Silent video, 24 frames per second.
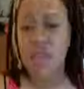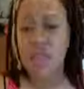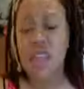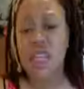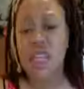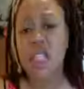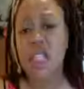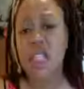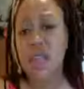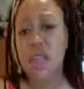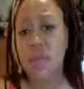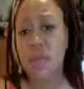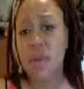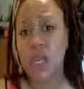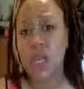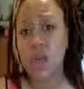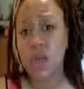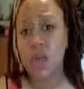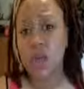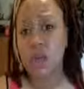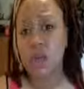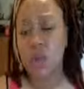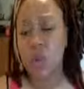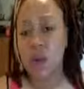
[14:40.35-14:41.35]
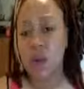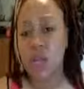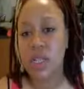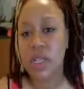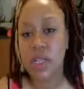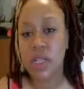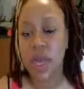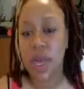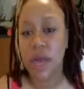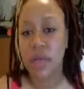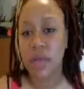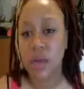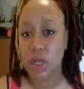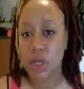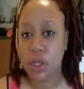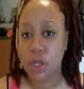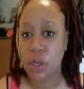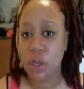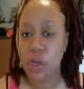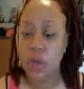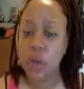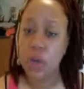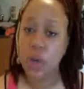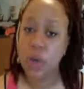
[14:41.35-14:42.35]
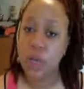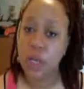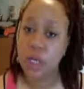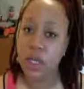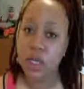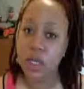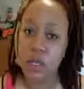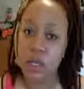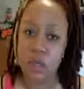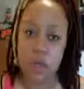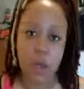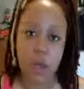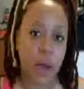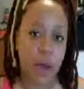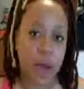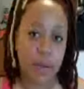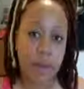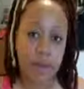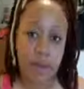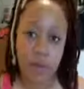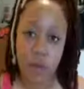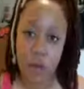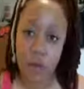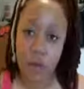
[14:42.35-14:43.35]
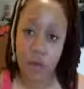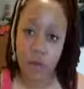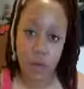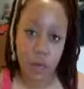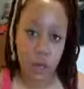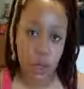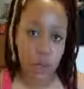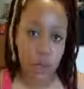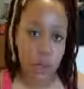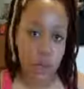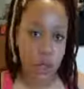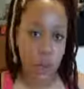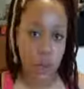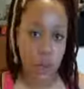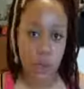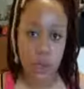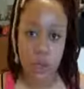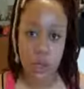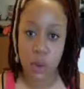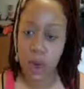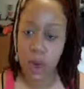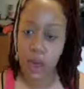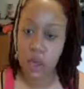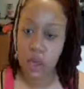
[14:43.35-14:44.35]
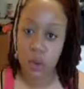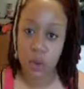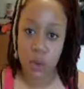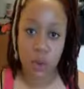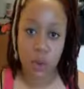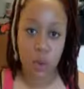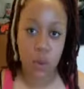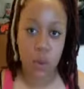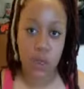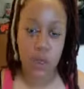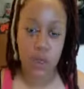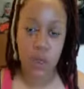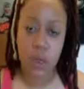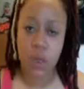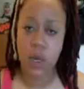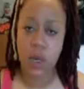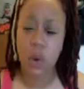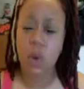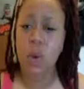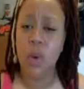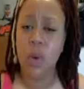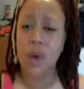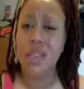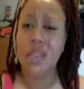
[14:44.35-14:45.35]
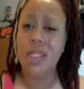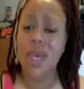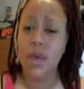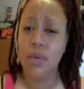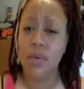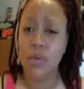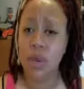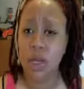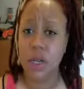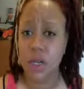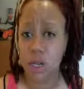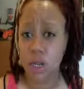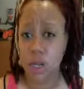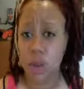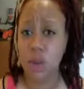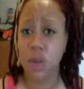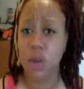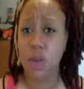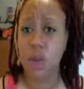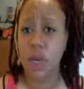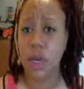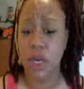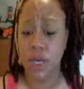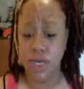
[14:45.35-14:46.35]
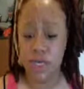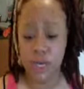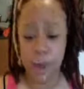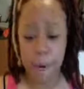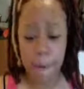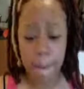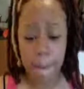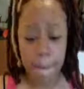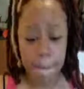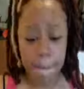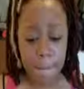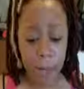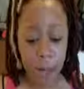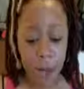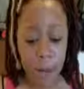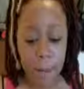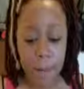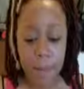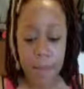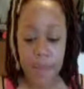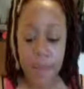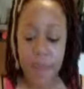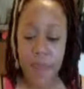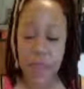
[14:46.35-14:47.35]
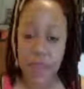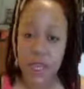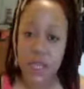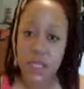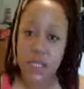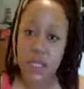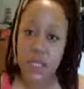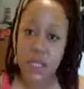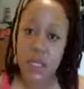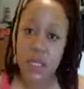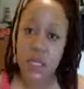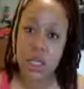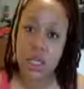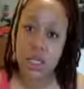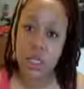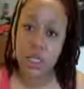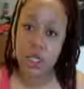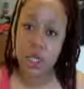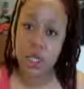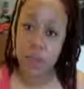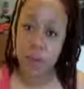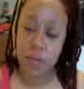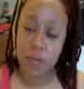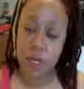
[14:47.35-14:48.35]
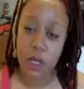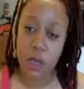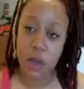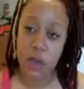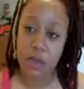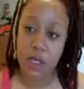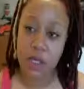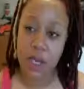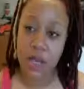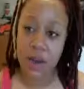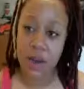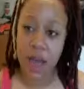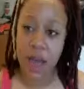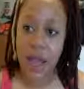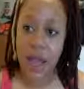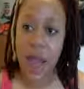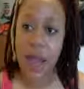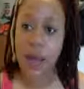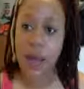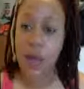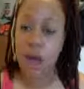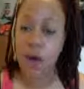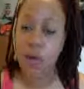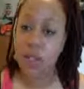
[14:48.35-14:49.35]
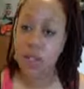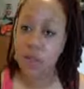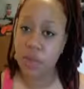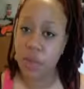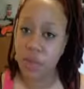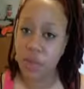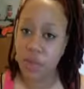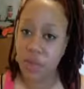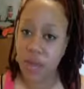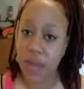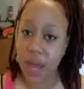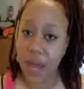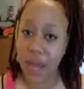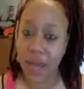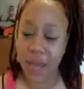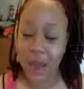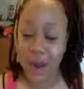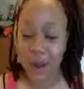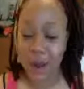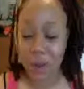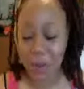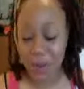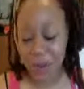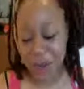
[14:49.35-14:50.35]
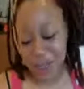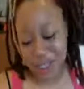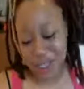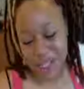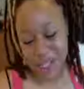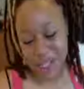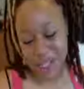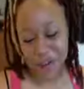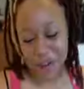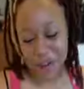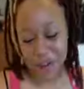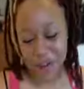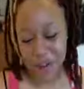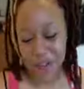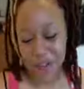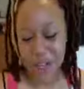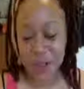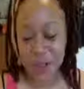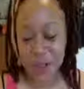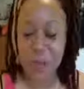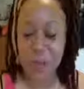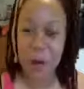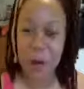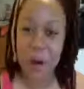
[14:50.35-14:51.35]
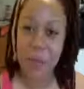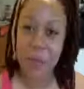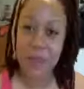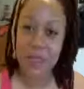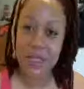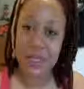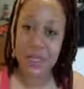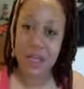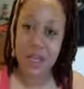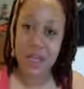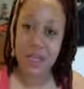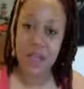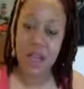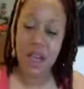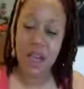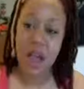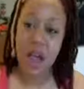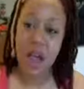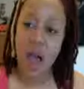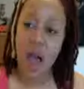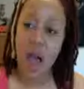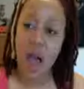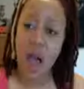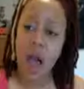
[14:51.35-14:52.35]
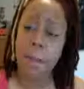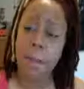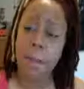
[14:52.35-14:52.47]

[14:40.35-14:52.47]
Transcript: This should be used once every 2 weeks. You don't have to overuse it with twice a week, once a week, once every 2 weeks. This should be used at night. I know it's midday here, but it's just for video purposes.